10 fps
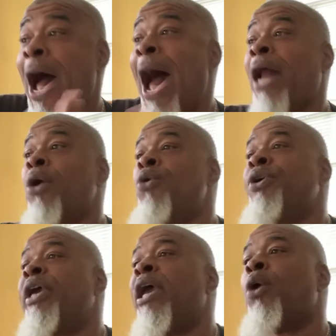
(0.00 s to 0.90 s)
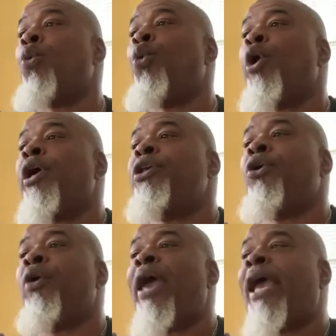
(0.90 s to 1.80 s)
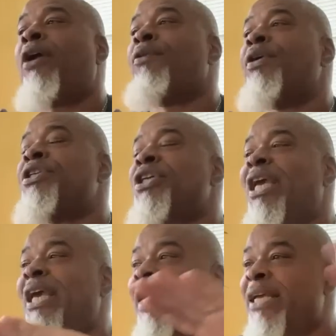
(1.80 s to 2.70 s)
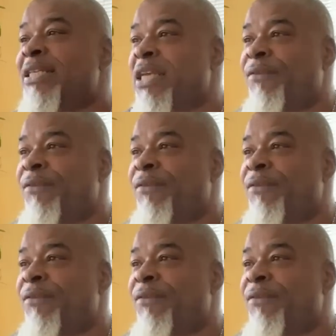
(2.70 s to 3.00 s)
I don't care where your acreage is,